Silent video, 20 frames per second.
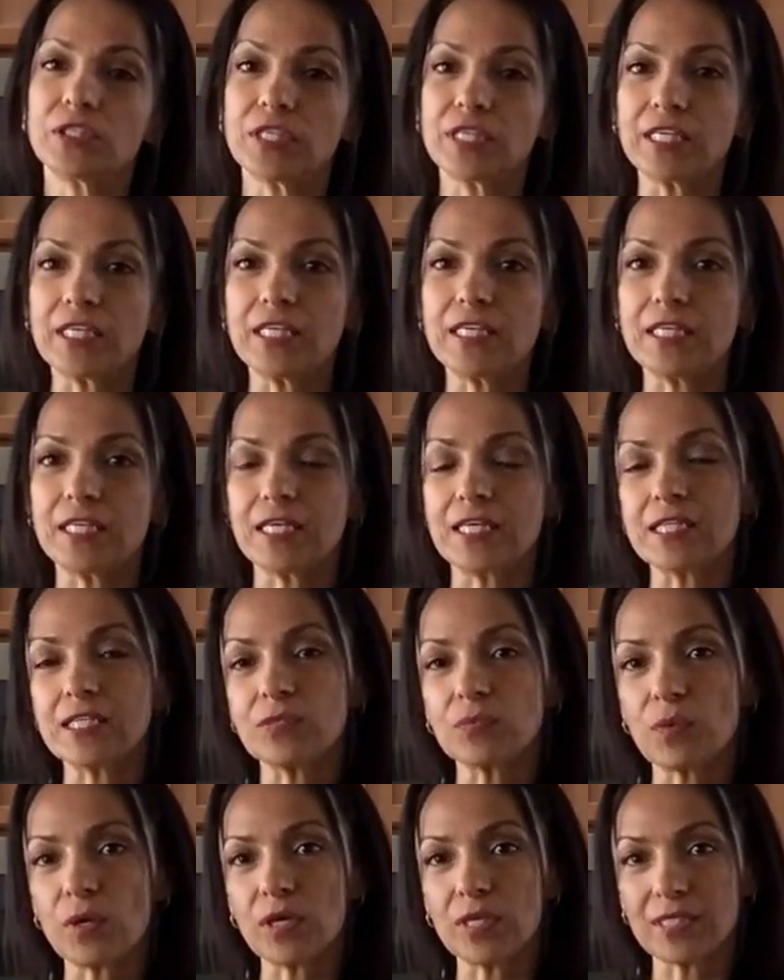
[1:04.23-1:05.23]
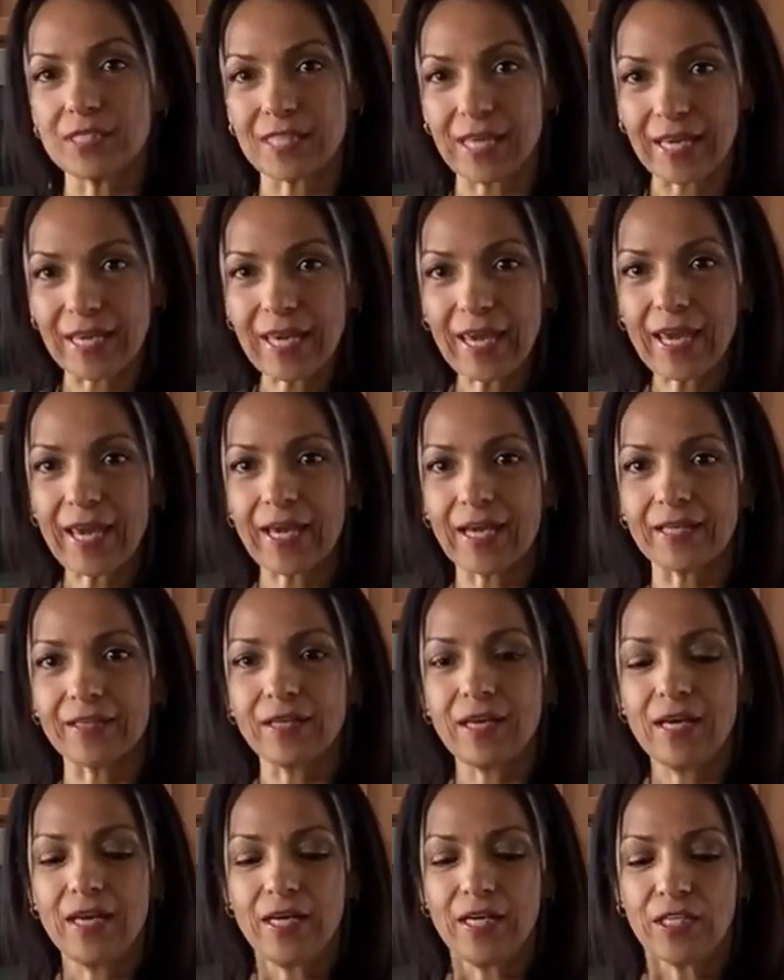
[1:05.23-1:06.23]
to eat as raw as I can.
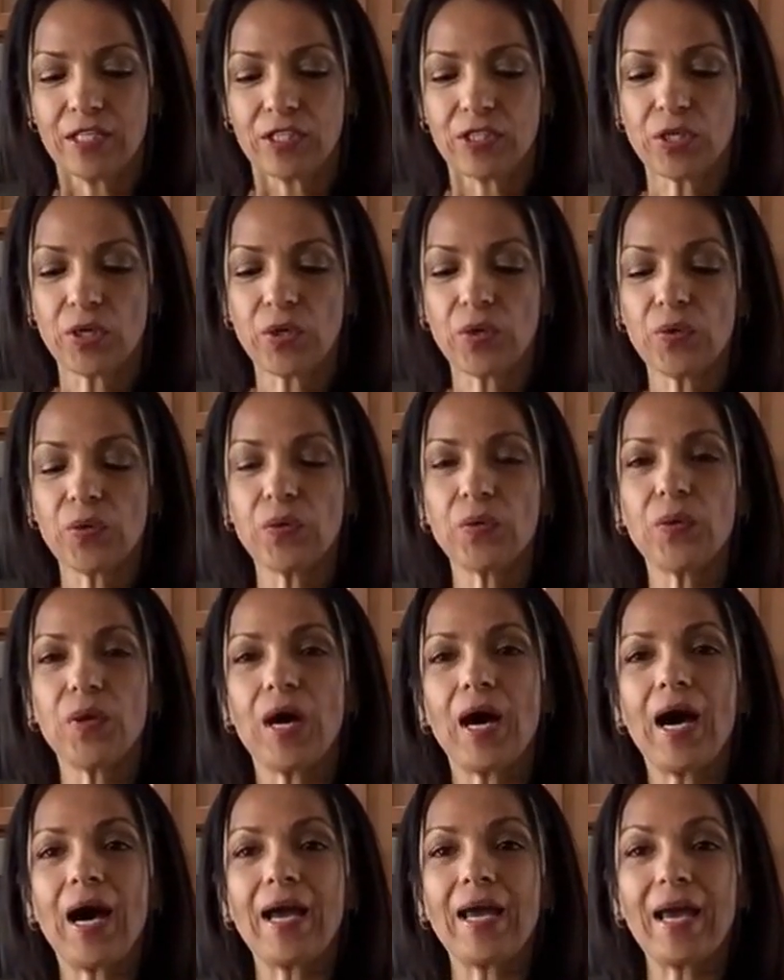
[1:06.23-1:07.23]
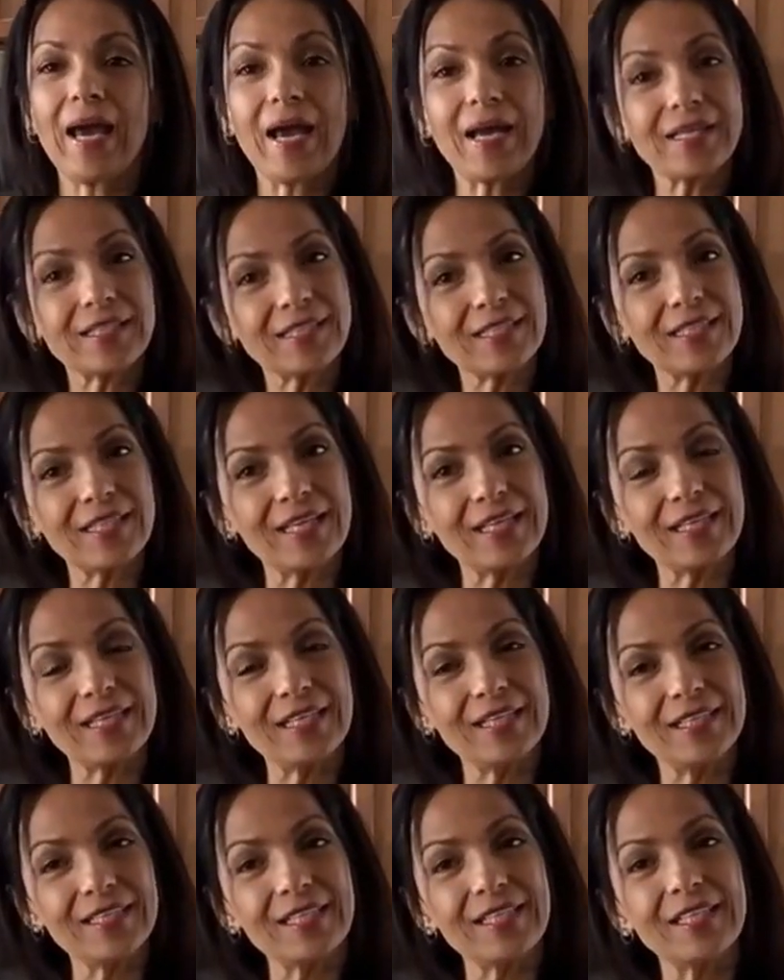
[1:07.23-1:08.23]
So I
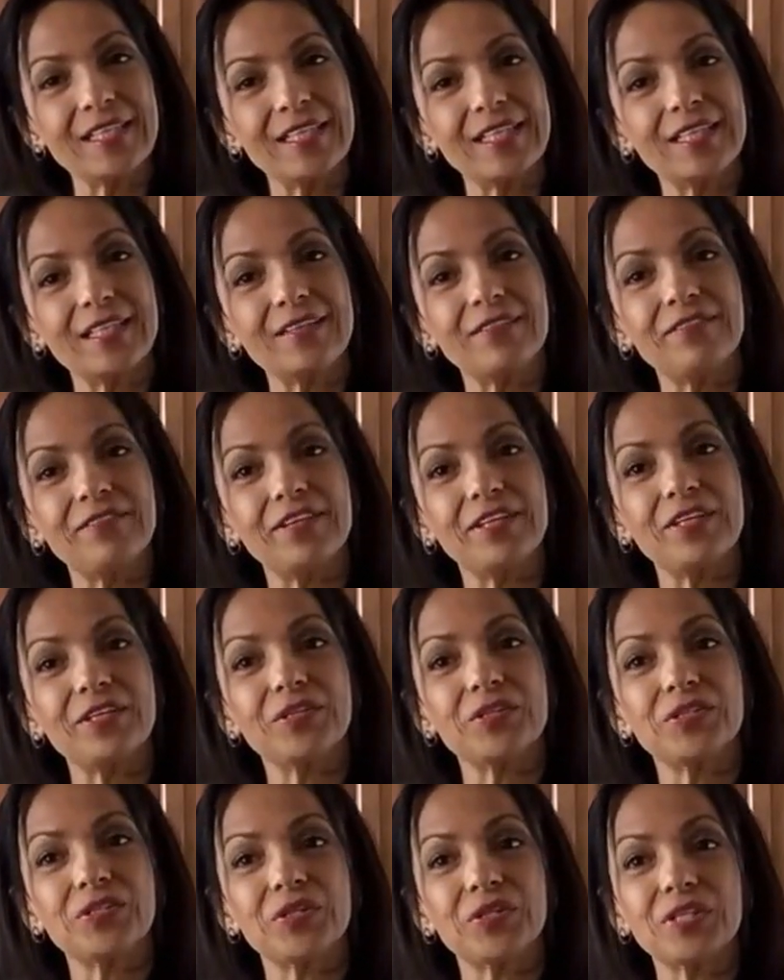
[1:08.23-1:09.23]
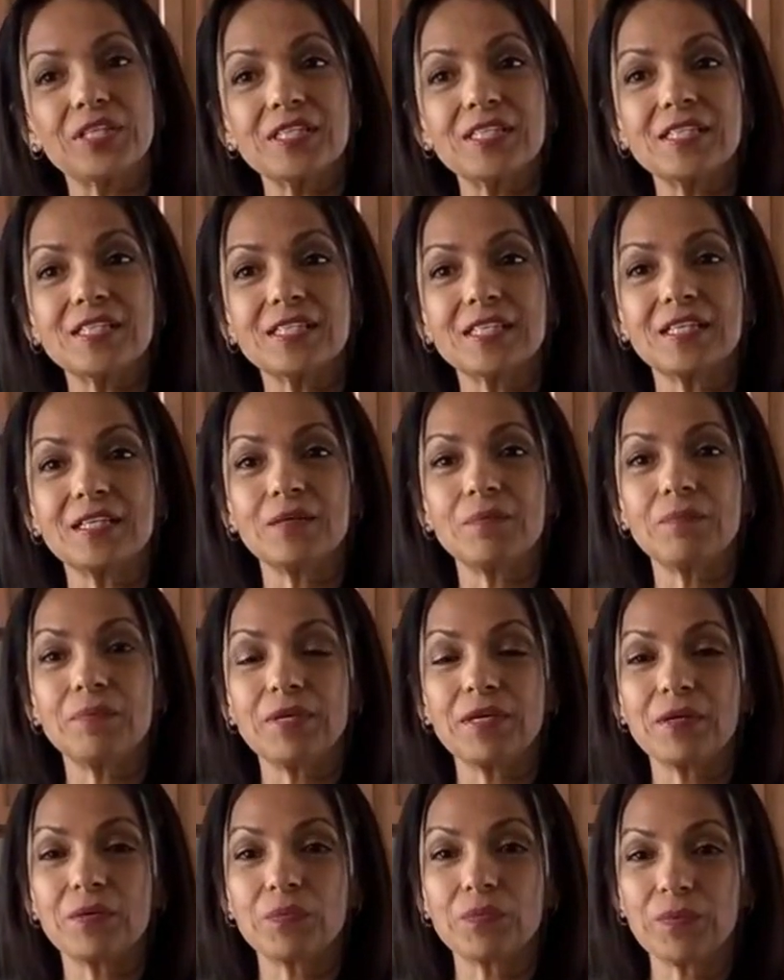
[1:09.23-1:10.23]
accidentally deleted the video, so this is going to
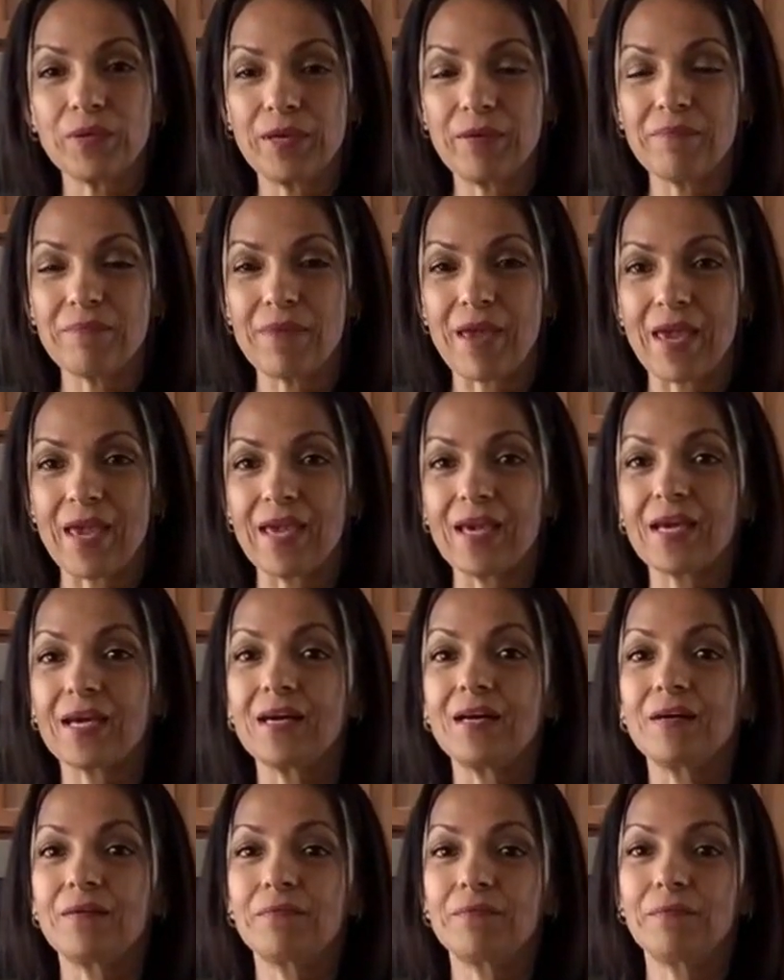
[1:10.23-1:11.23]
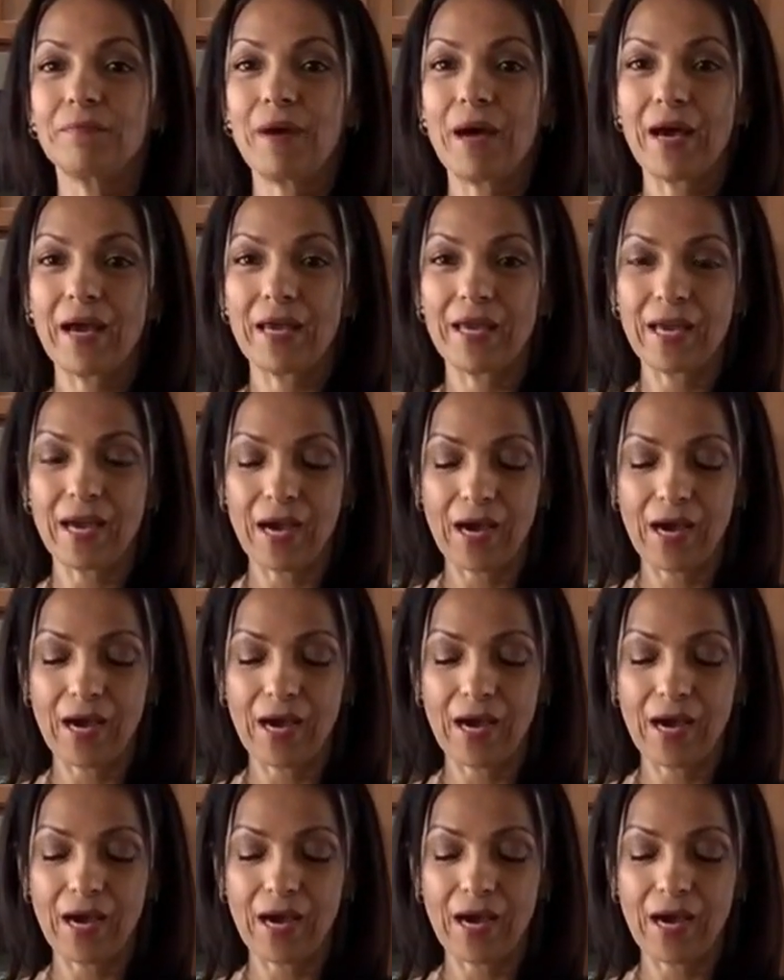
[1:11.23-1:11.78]
be a remake of my